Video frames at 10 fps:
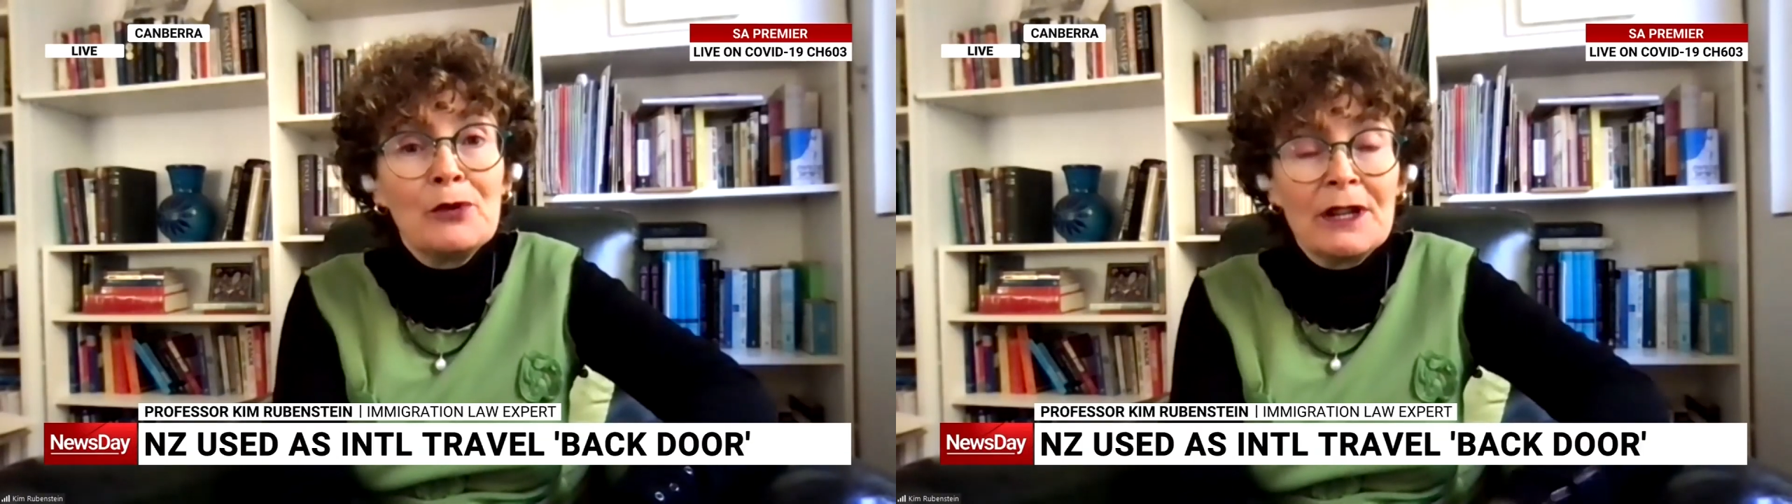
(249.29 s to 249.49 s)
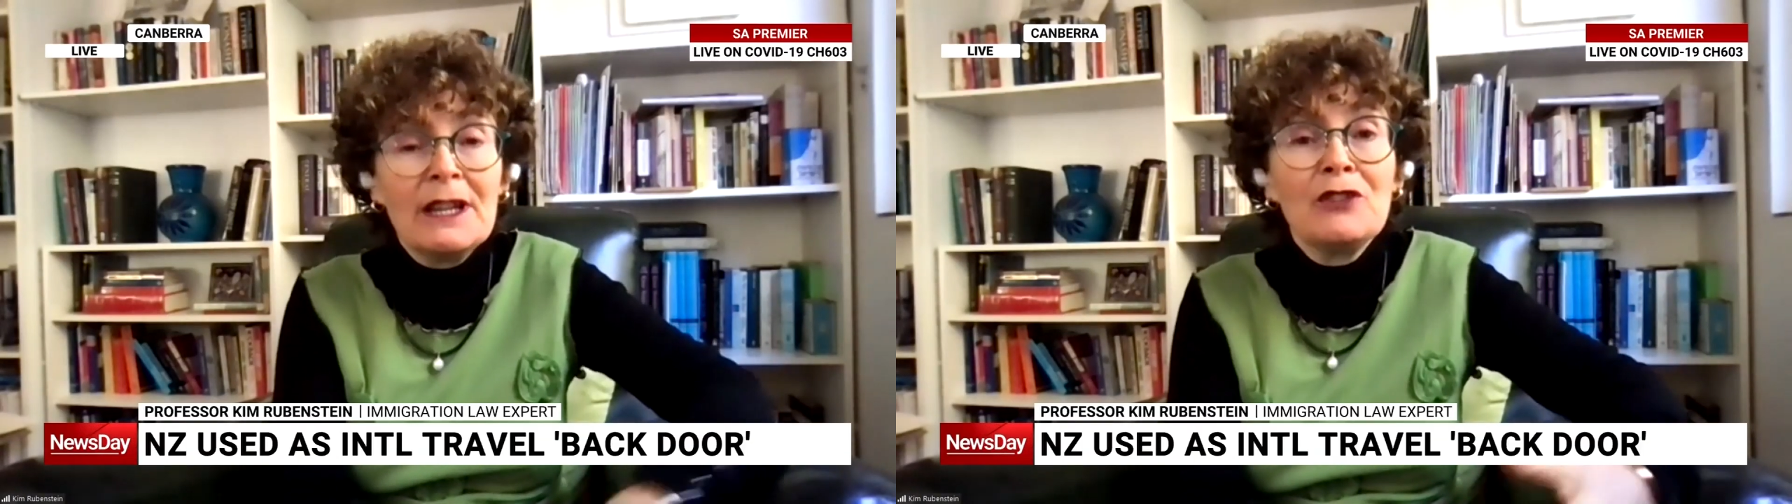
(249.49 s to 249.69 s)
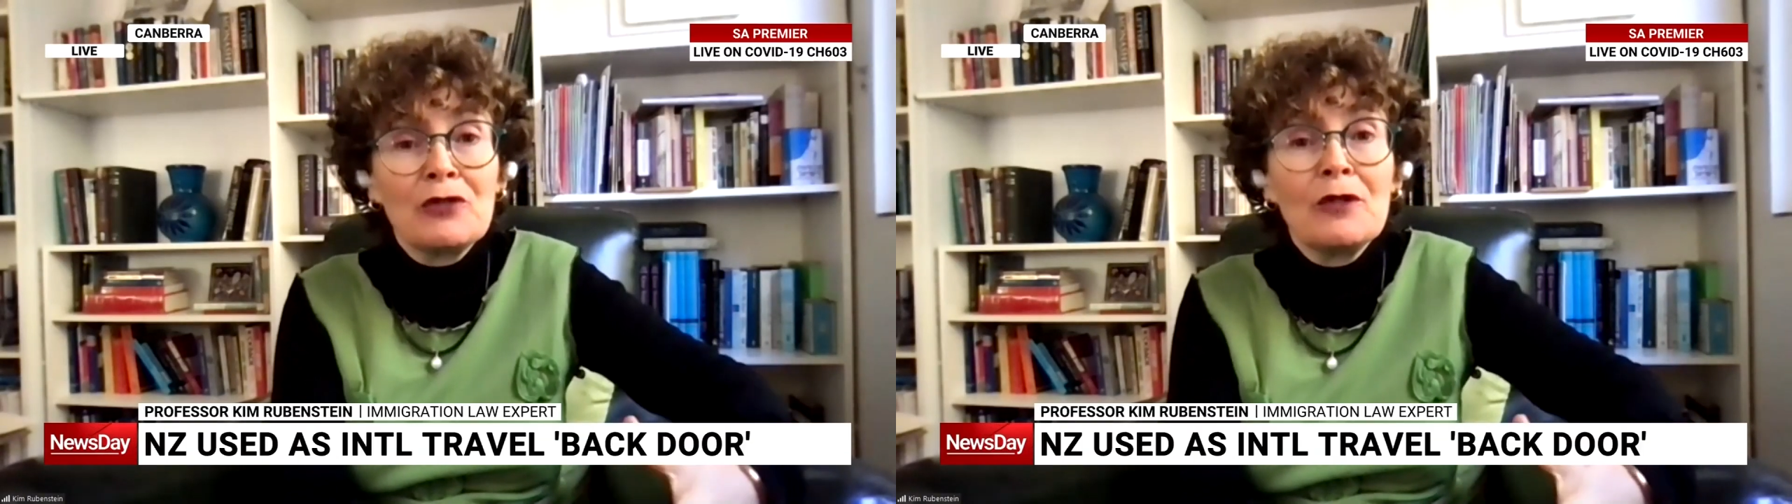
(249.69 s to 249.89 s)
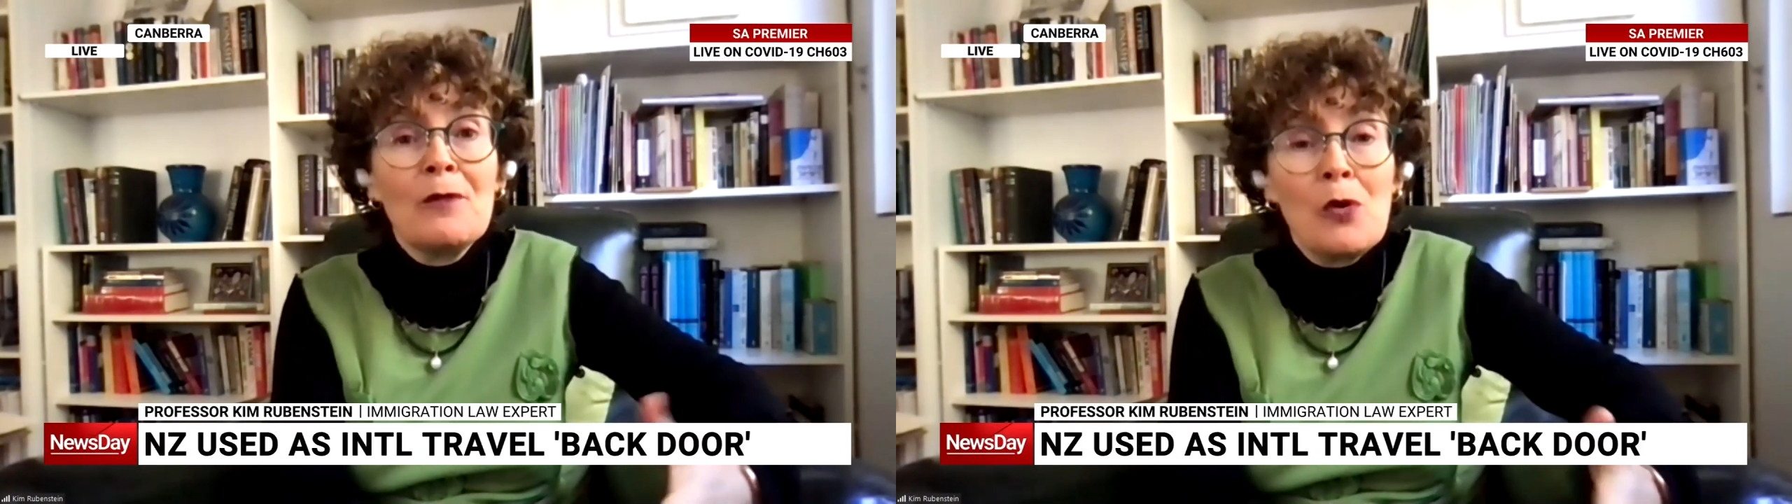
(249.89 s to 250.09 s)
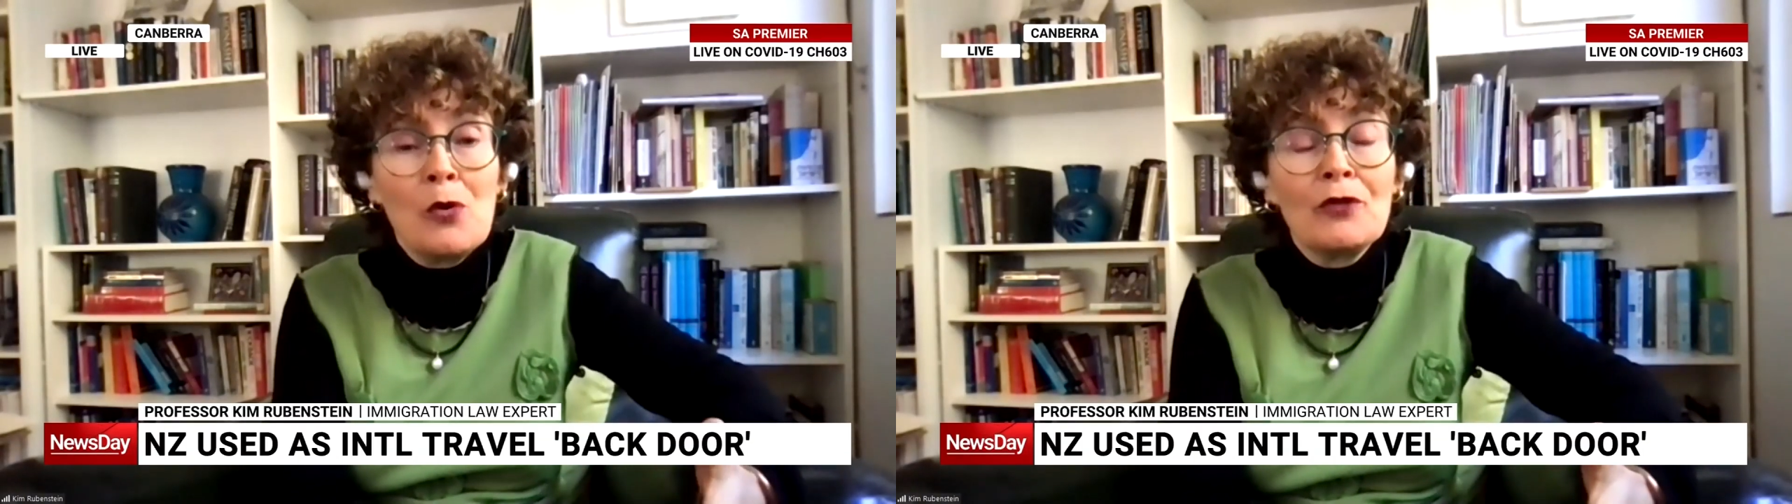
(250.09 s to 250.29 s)
put an
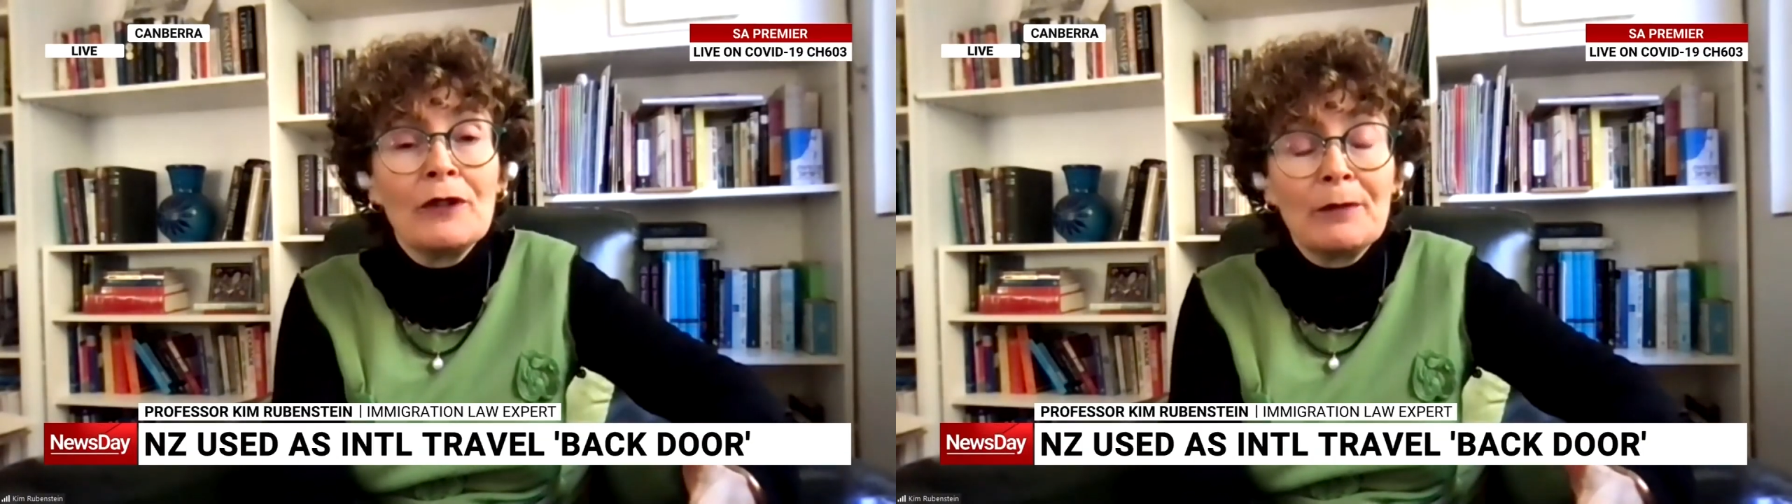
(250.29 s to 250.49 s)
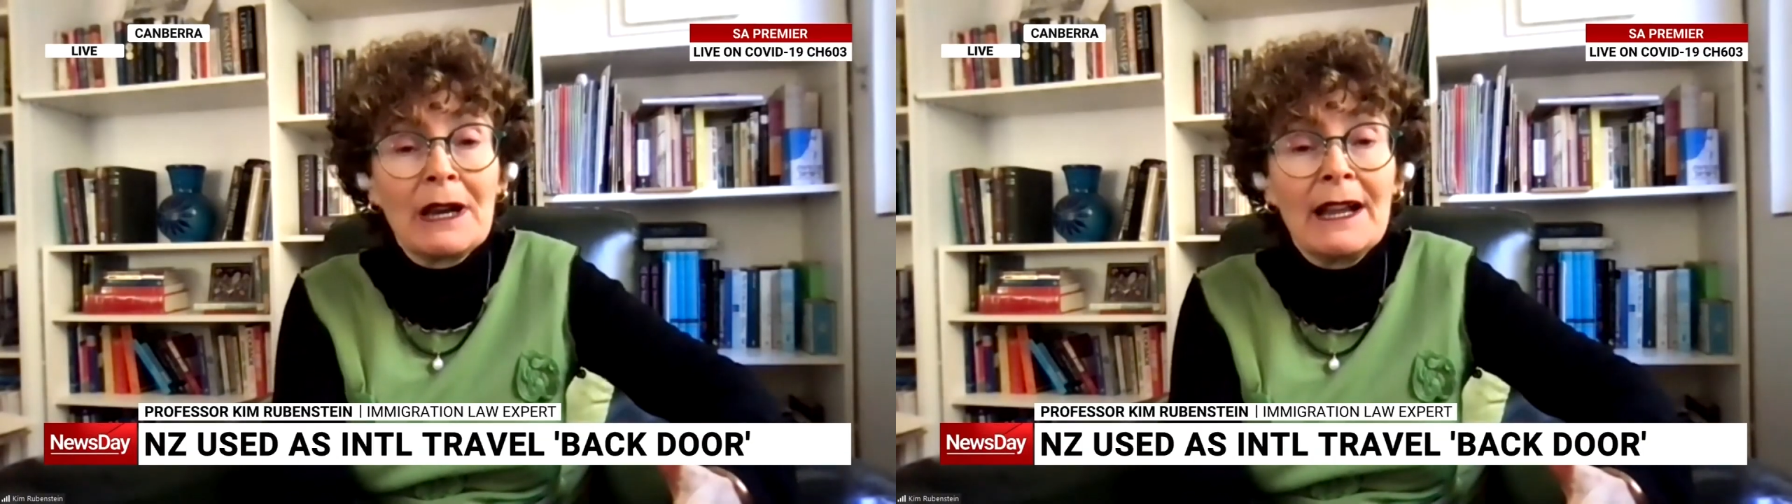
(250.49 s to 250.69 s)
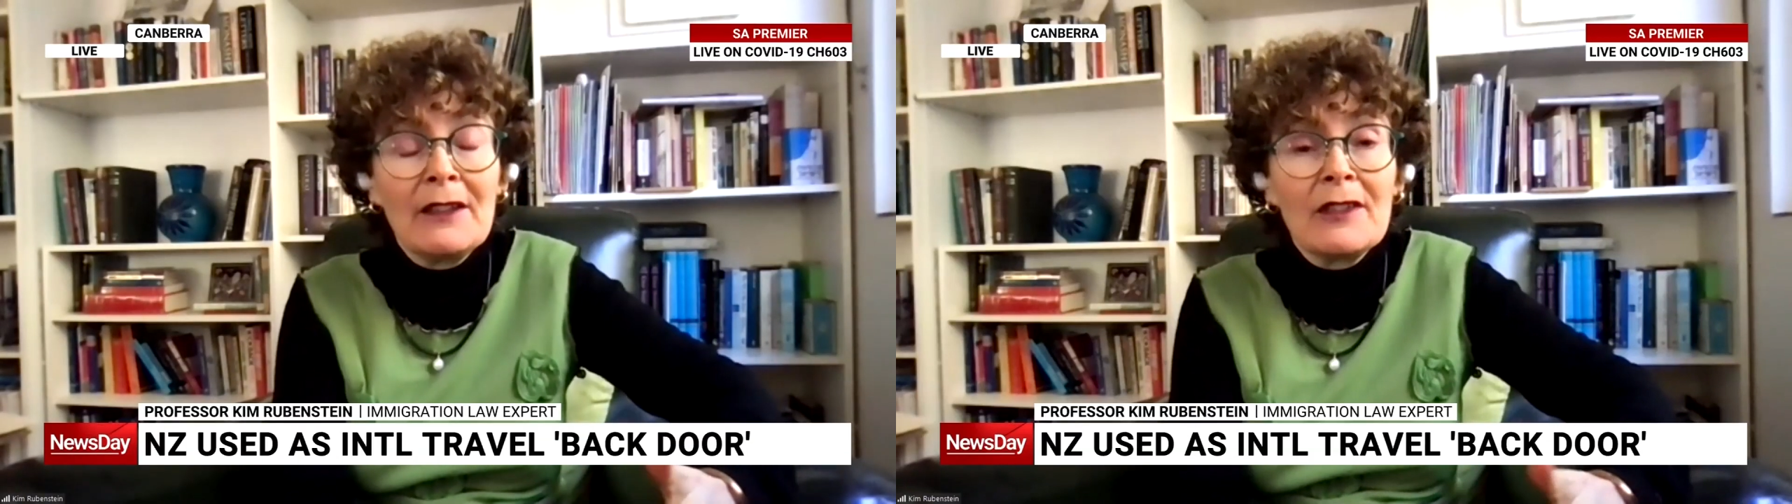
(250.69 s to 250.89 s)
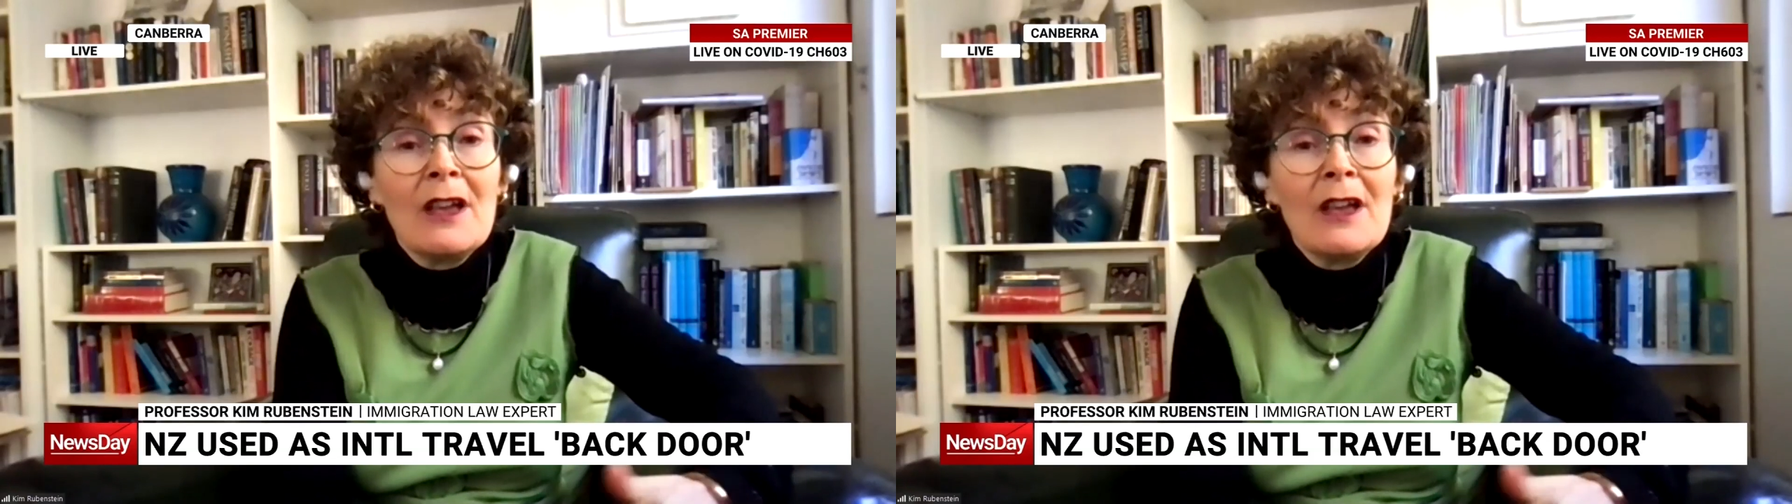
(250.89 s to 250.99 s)
interim order in place